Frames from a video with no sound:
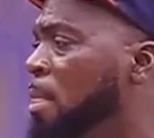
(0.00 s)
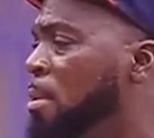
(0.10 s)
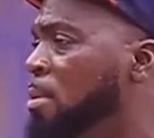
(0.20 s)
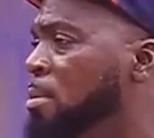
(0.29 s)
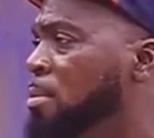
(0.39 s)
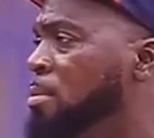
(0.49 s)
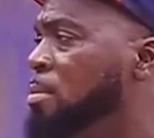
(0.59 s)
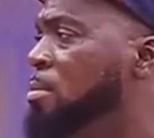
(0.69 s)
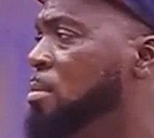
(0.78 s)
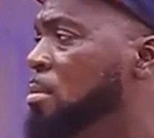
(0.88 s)

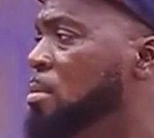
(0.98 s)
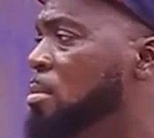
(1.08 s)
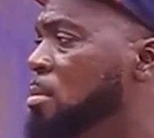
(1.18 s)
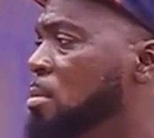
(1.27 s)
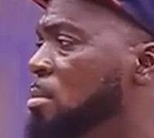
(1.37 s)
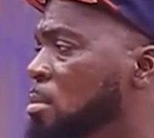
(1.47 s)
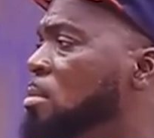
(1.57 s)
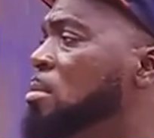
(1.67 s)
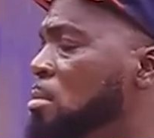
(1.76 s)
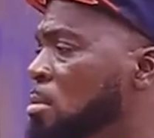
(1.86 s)

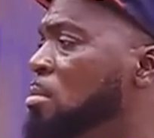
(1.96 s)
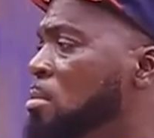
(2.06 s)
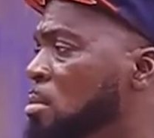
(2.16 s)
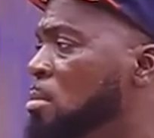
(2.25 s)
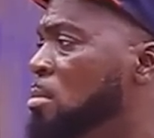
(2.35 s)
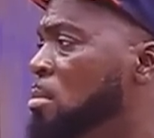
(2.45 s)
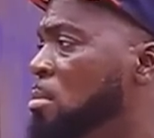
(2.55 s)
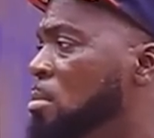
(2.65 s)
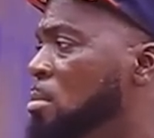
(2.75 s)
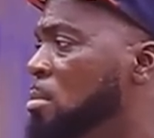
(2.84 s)

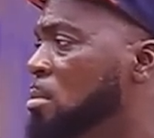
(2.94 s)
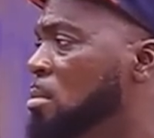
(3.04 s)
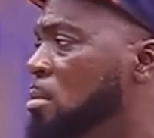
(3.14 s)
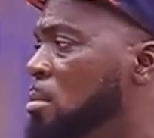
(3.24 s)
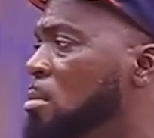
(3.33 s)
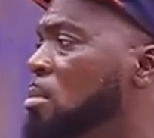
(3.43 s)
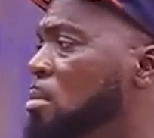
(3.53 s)
The person shown says nothing.